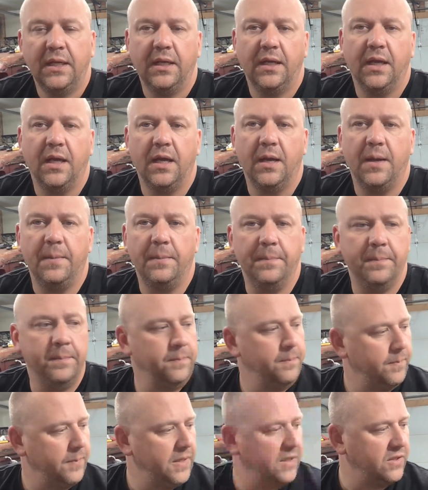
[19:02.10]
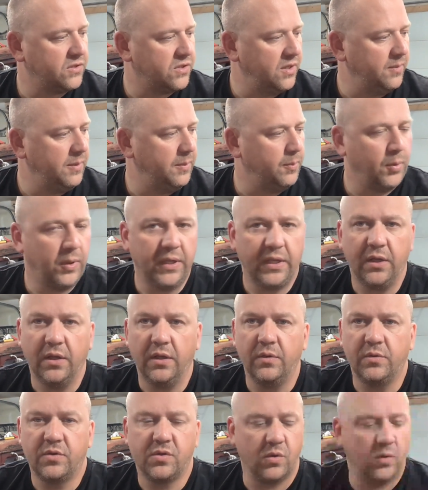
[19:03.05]
is going to be pretty
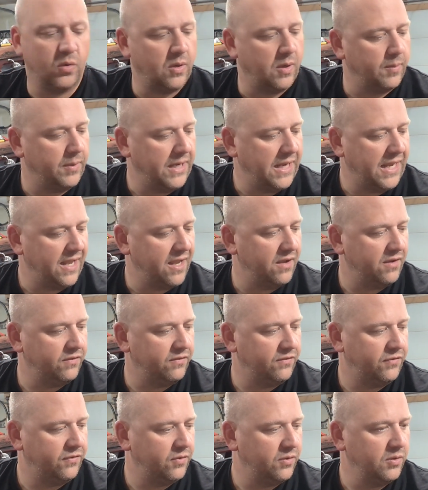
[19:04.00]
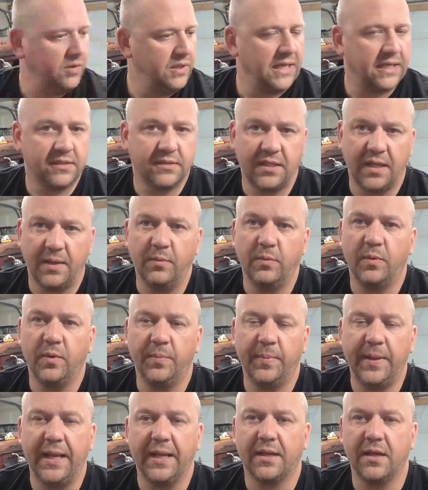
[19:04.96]
good. So I'm going to have, next time when we're
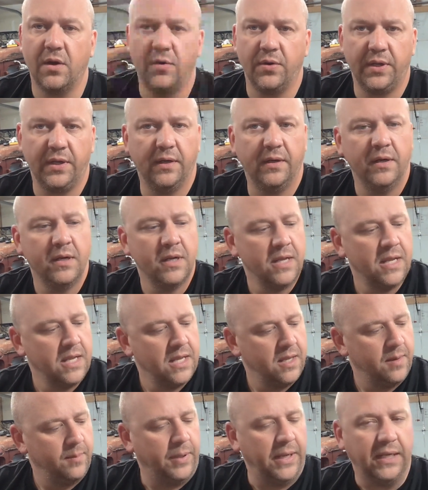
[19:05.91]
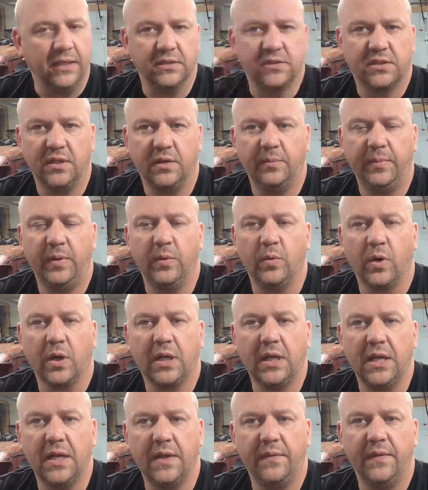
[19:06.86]
back out here, Peyton's going to be
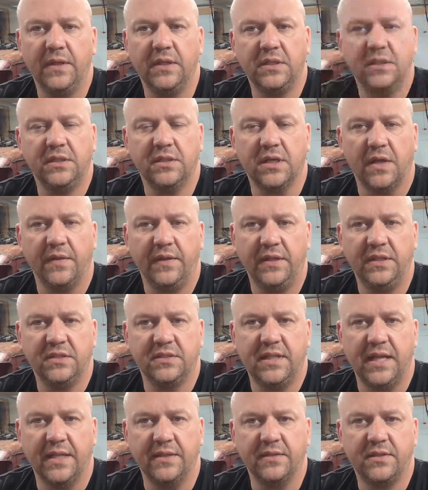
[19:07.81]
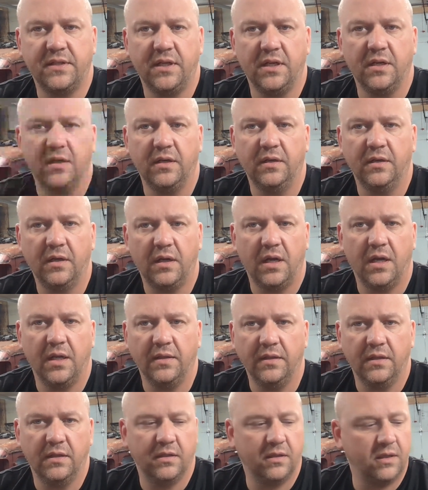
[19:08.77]
working on these dents here
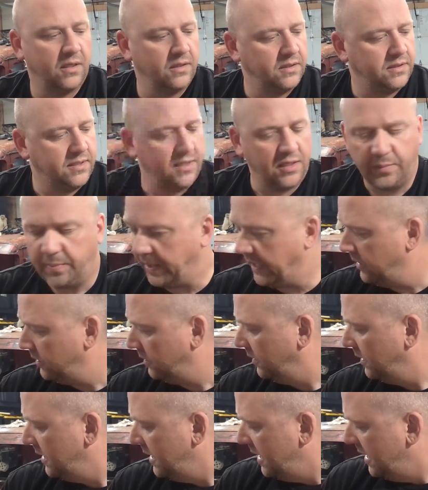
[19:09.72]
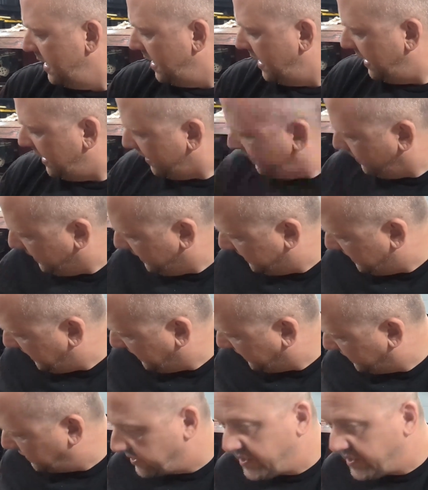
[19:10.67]
on the tail panel, and I'm going to take the